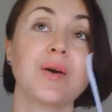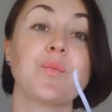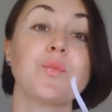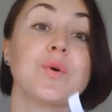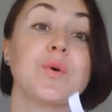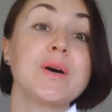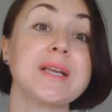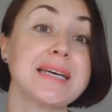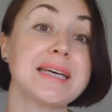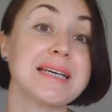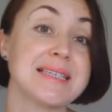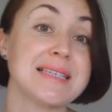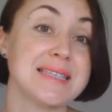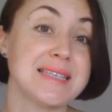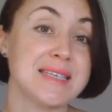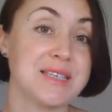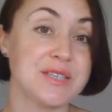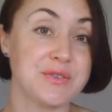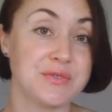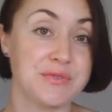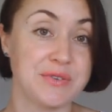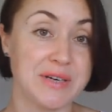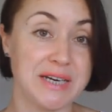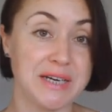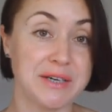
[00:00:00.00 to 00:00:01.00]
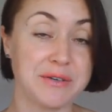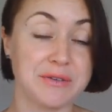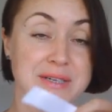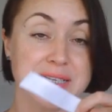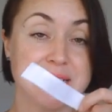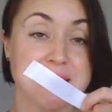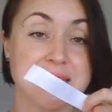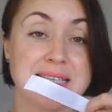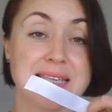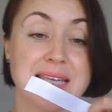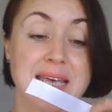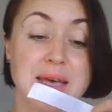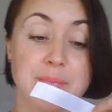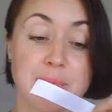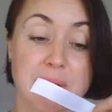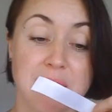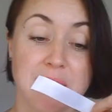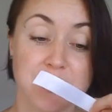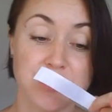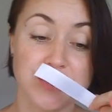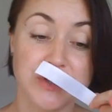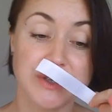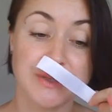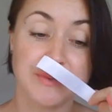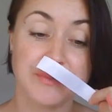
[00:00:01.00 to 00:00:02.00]
What is this fragrance
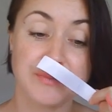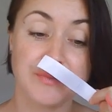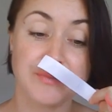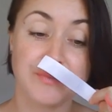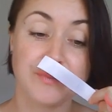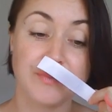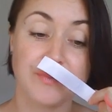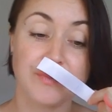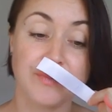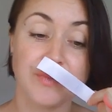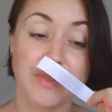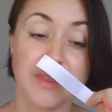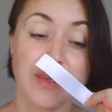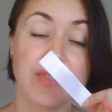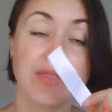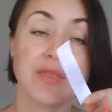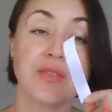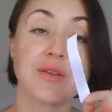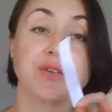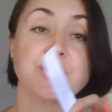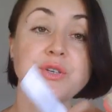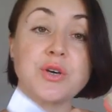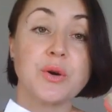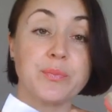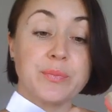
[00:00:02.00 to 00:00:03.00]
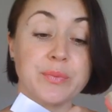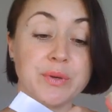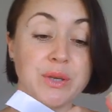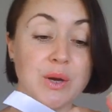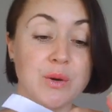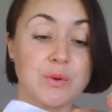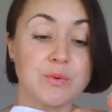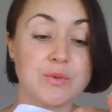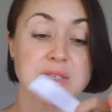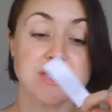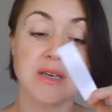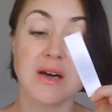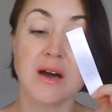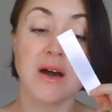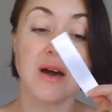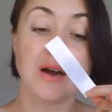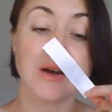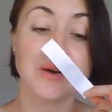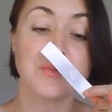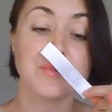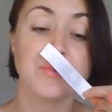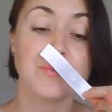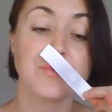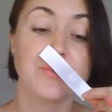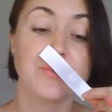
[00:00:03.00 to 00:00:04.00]
about? The top notes are